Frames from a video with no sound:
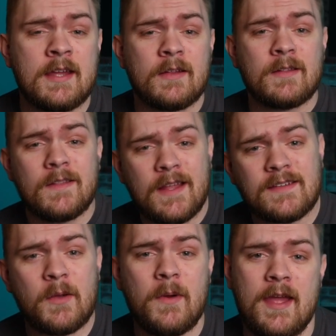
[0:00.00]
let's
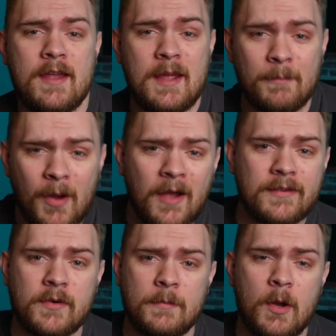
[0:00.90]
go ahead and pause
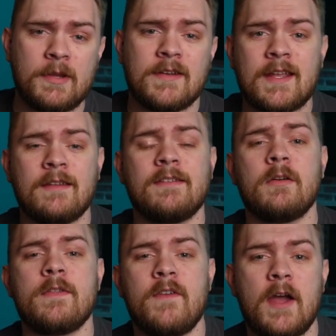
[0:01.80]
for a moment to consider
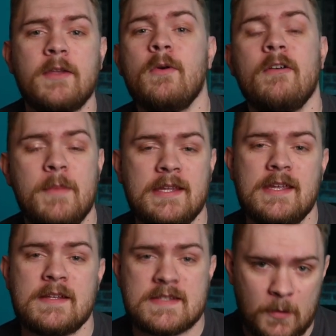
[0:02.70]
the value of
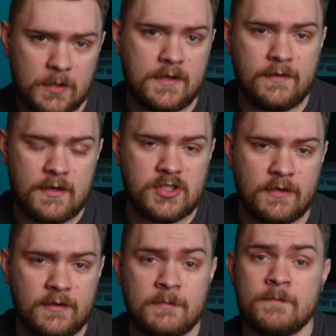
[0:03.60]
making smart
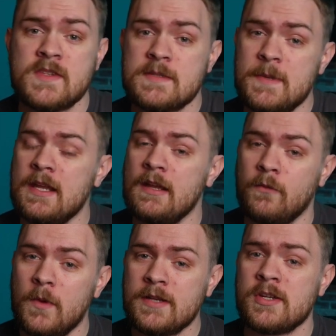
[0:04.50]
decisions. Speaking of
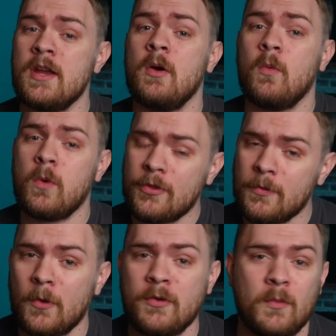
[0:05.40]
which, we're
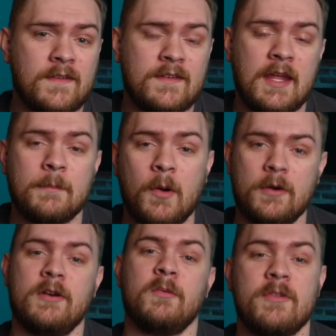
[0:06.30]
thrilled to once again
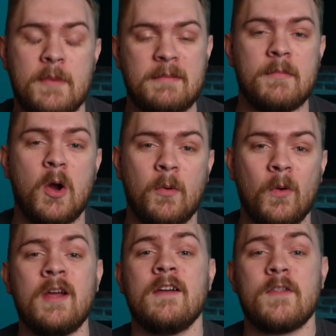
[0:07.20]
partner with Mint Mobile,
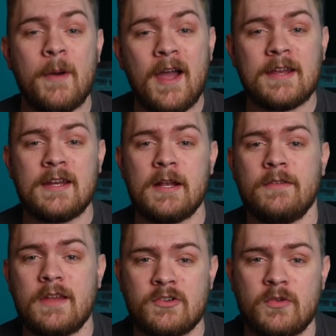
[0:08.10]
the pioneers
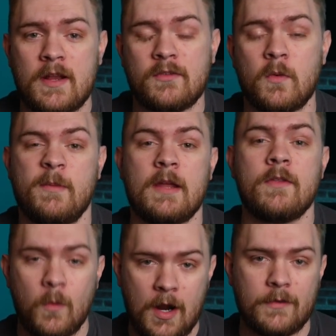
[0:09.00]
in transforming the
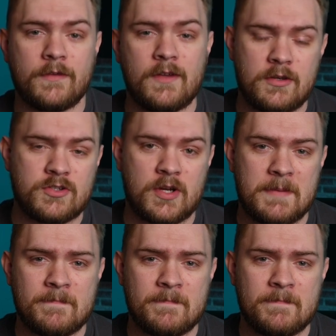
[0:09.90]
wireless industry.